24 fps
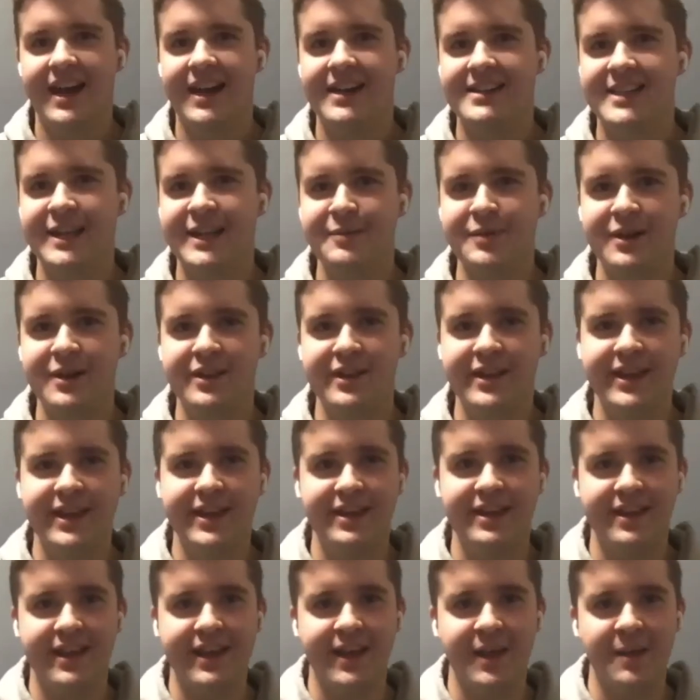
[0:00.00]
typically
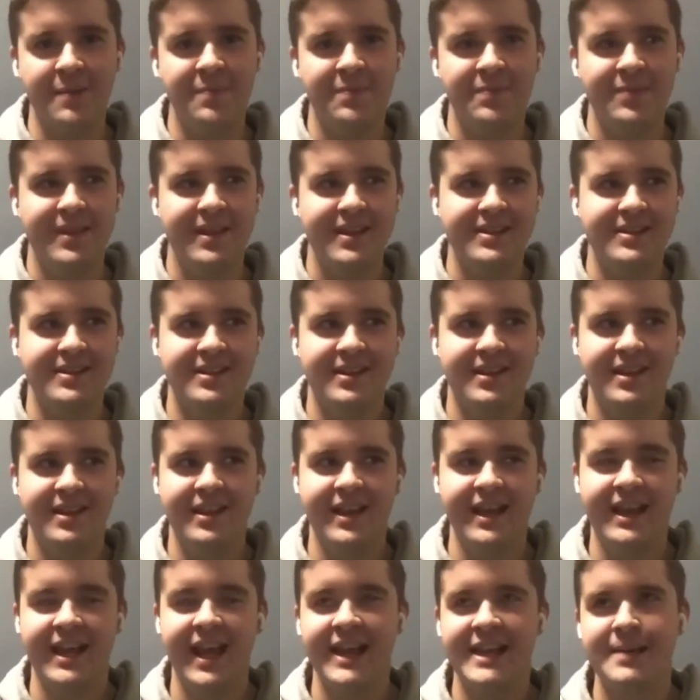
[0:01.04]
like like
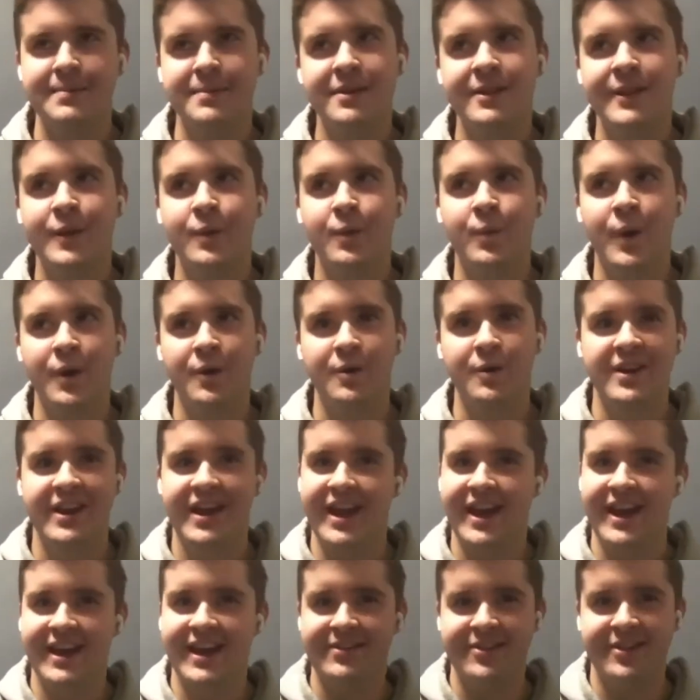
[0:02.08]
i typically won't
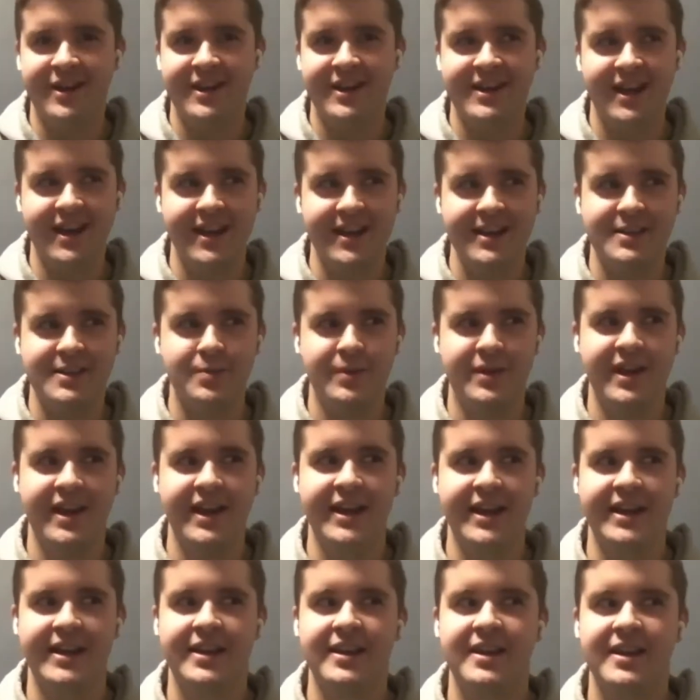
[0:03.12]
advertise when
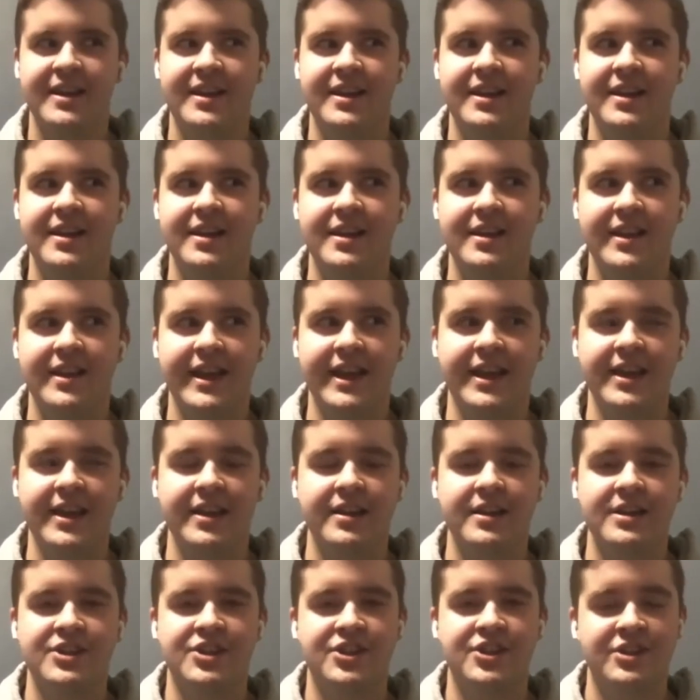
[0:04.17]
i like
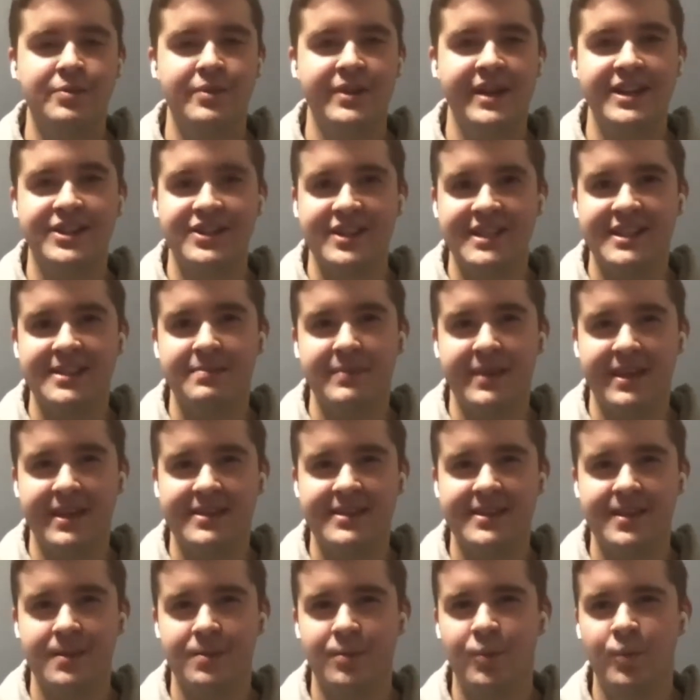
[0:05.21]
when i just meet
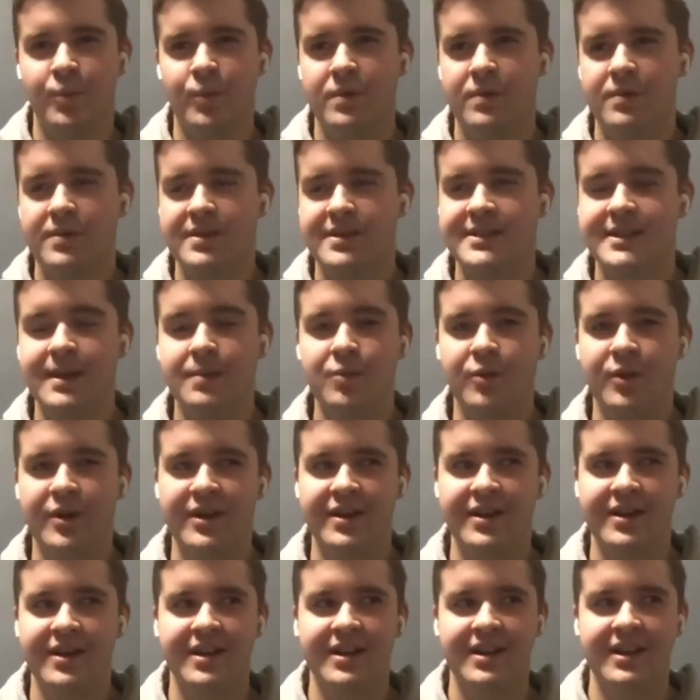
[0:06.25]
some
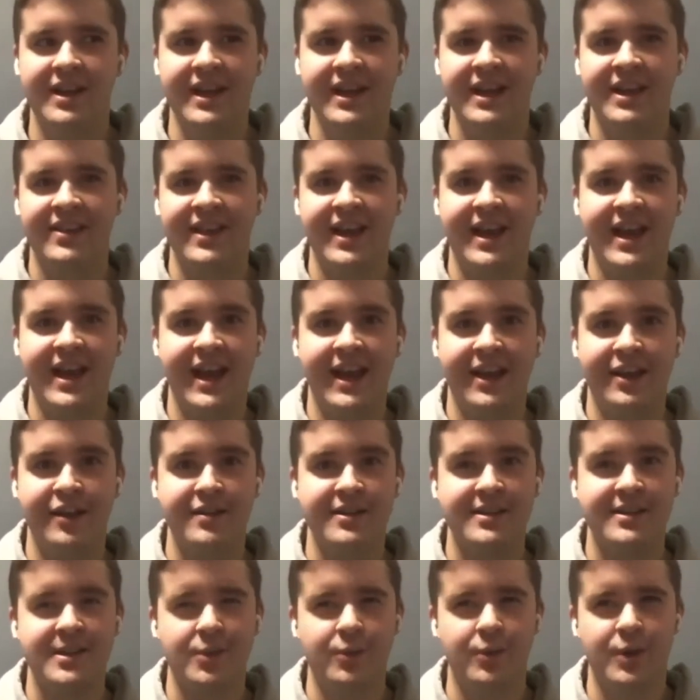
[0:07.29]
someone like that i go
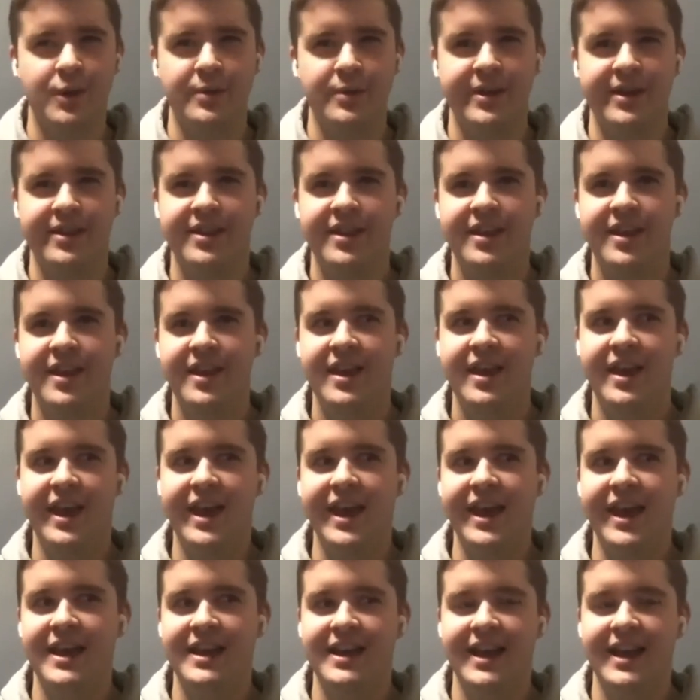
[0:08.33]
to school with
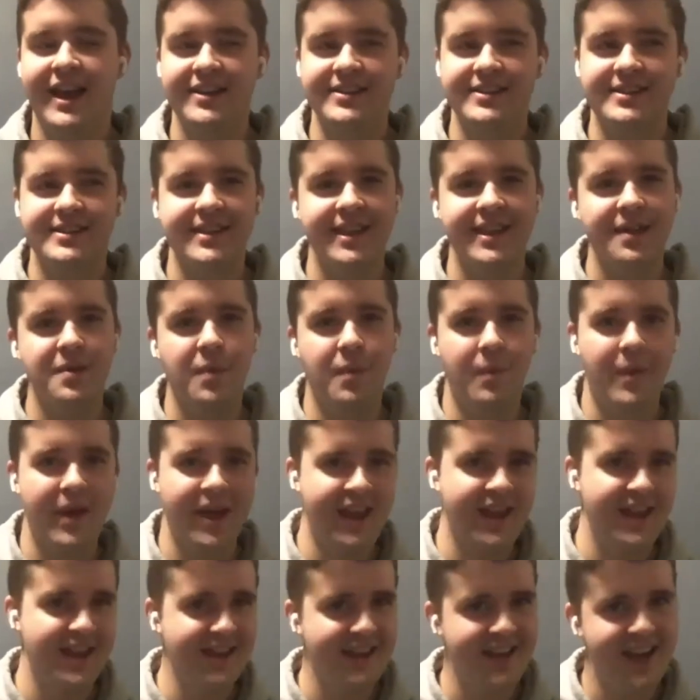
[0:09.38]
and i'll just like
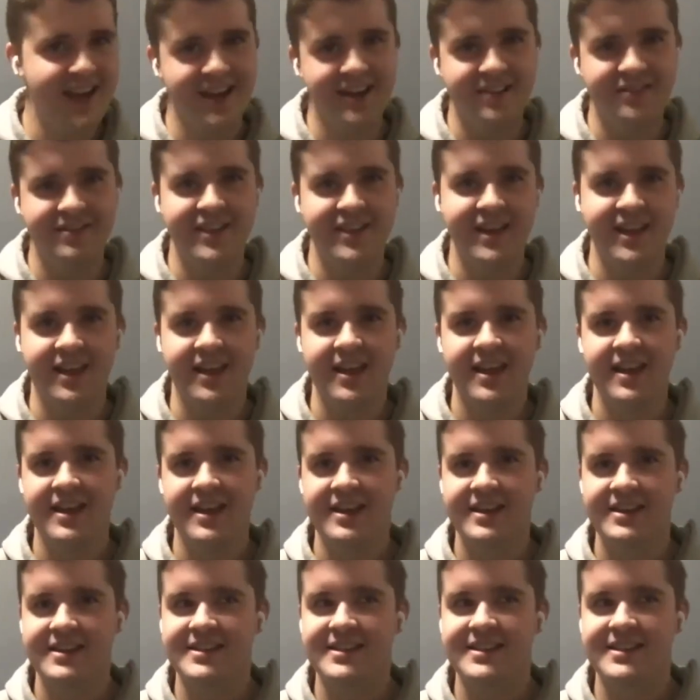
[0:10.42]
wait and kind of like
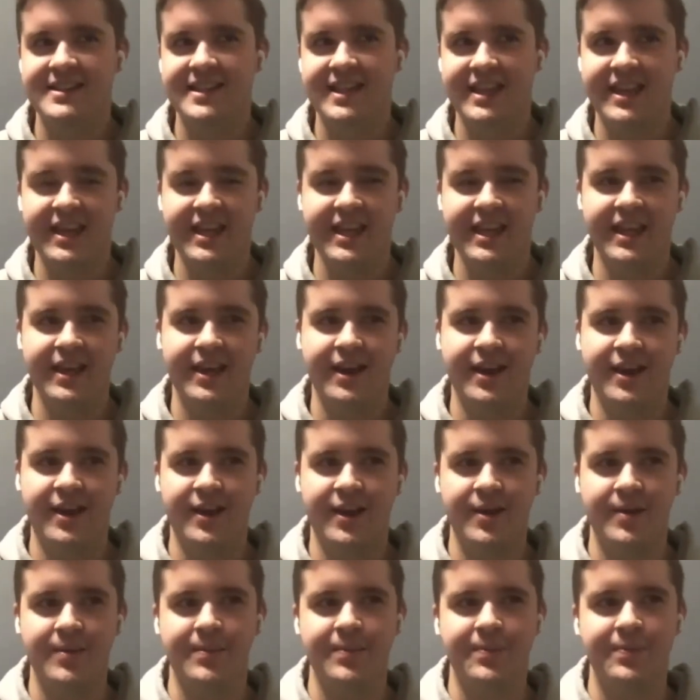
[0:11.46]
see
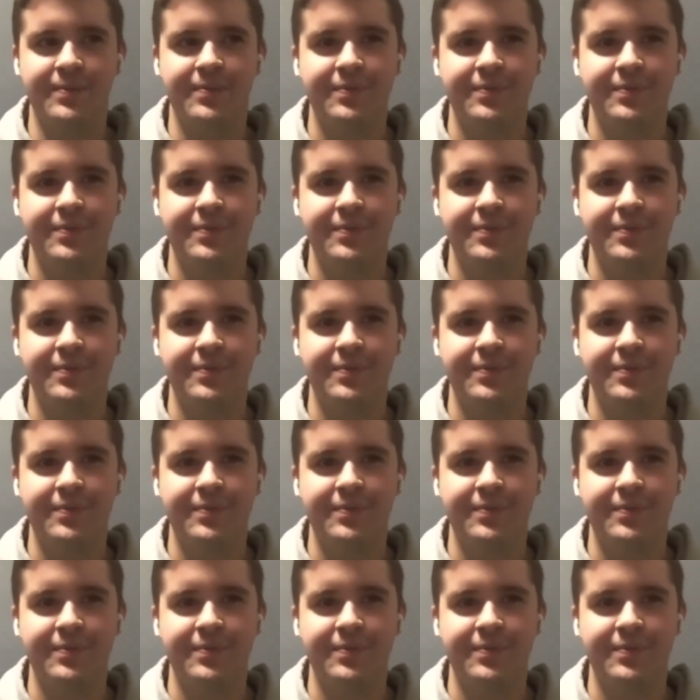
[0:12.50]
um